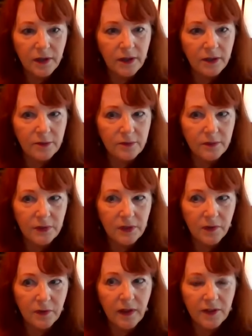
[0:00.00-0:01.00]
That, you
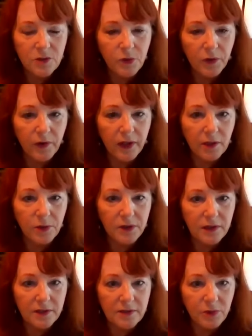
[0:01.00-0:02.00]
know, that's where they're headed with
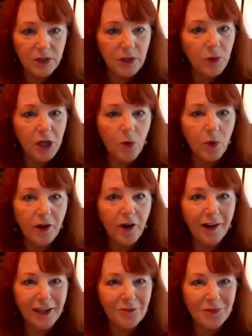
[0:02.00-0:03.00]
this. We know where
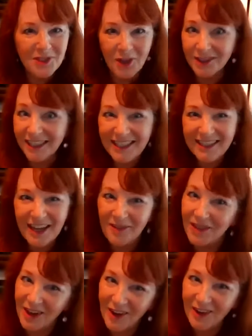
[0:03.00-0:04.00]
our end result is
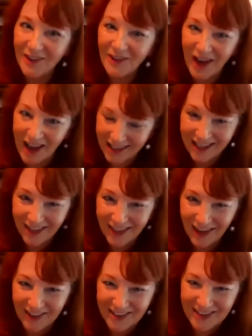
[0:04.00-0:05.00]
and we know how to get
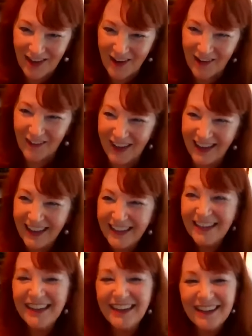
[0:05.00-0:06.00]
there. So
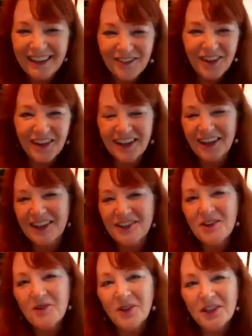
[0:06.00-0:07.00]
very
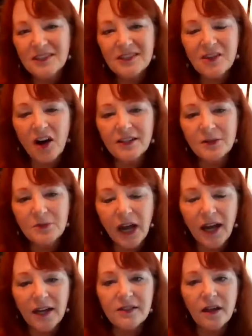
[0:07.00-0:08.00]
good. Well, this is awesome,
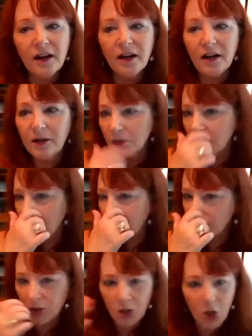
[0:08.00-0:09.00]
guys. You
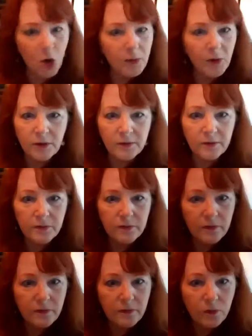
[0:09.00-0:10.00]
guys are global,
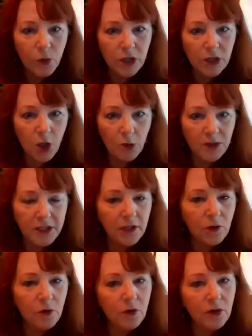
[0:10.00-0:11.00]
work
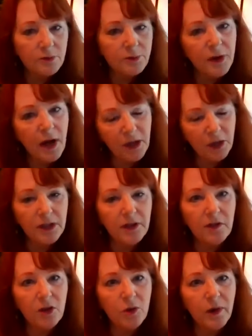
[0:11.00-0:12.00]
globally or primarily
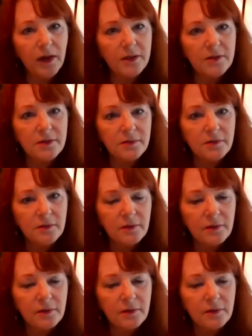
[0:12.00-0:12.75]
the US?